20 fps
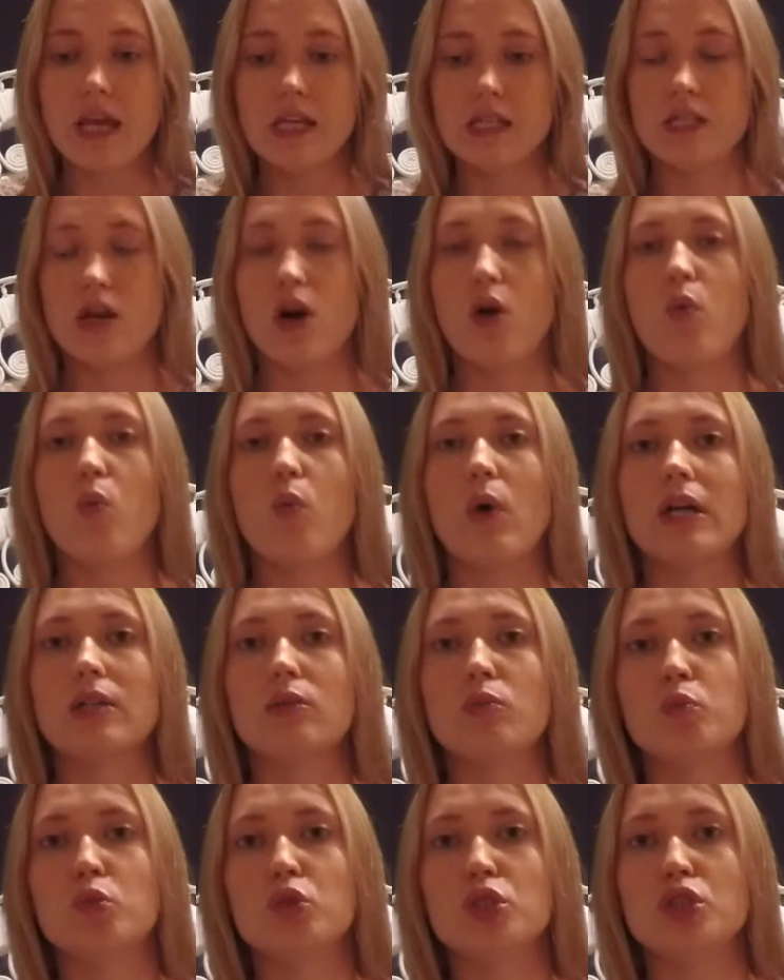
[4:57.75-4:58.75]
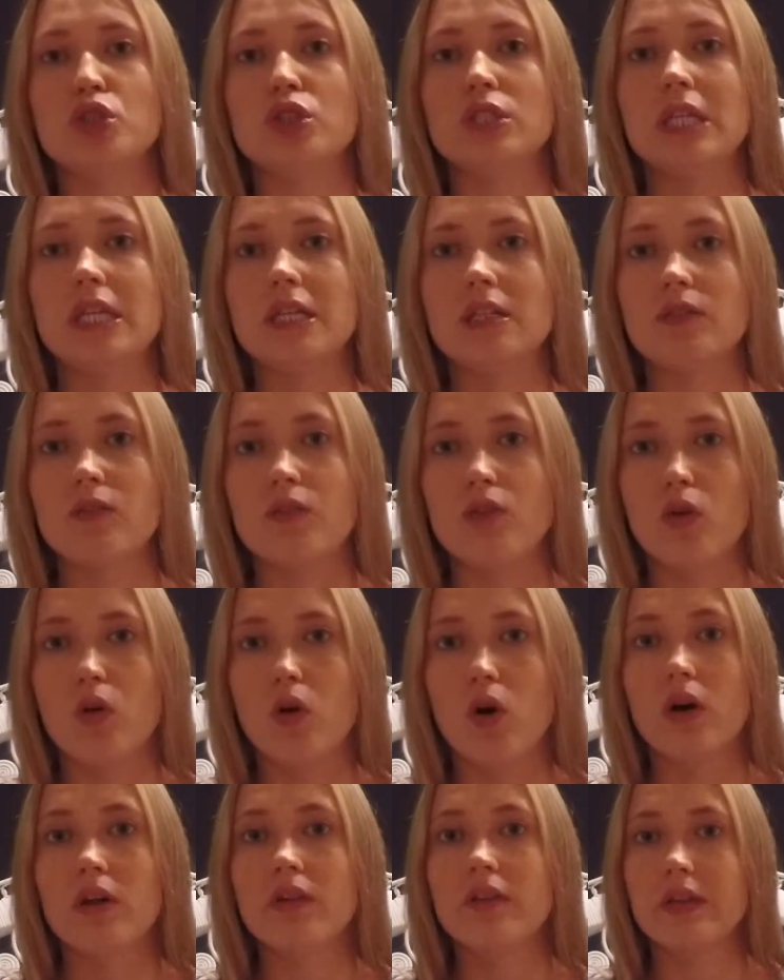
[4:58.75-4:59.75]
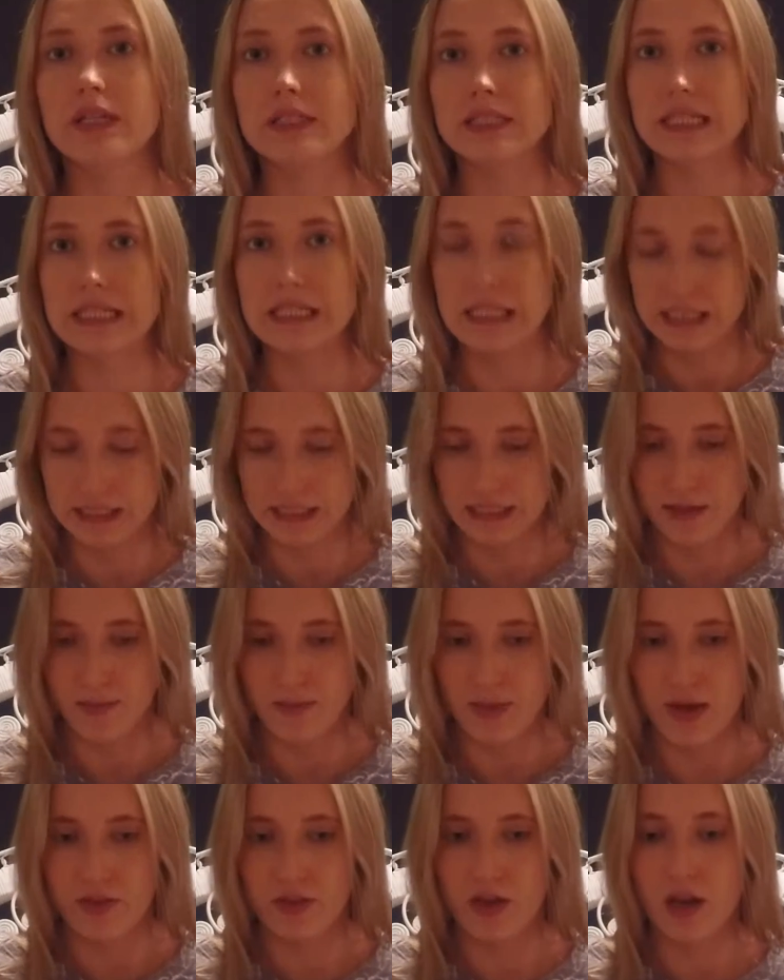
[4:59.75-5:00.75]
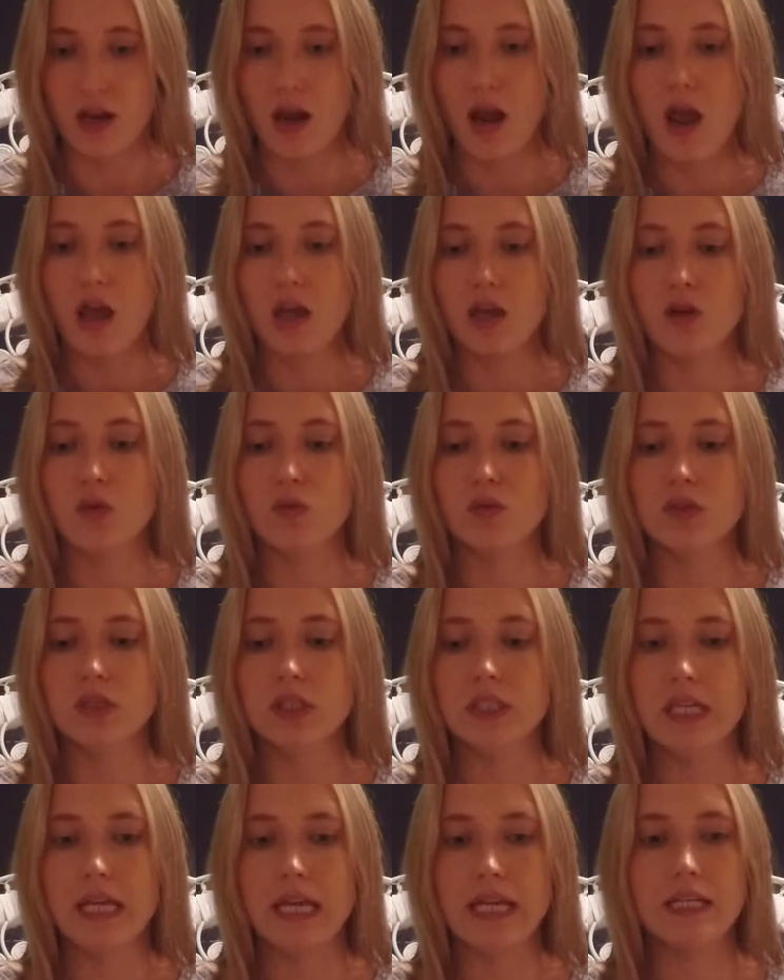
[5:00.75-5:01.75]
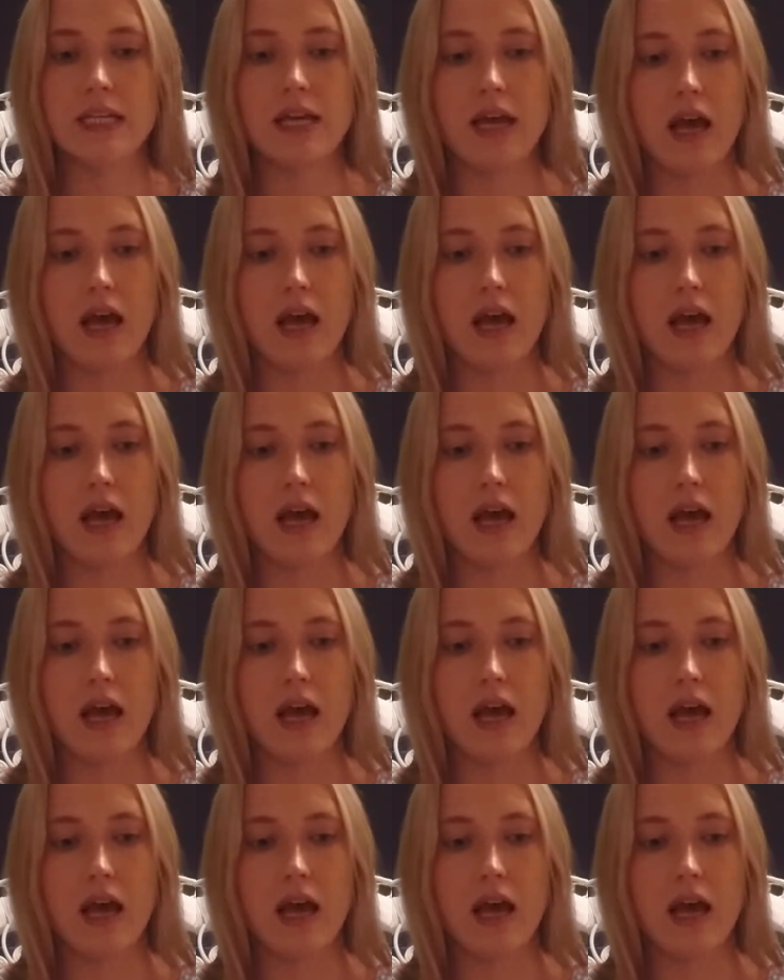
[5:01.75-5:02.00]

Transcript: So what would you need for this cleansing method? You would need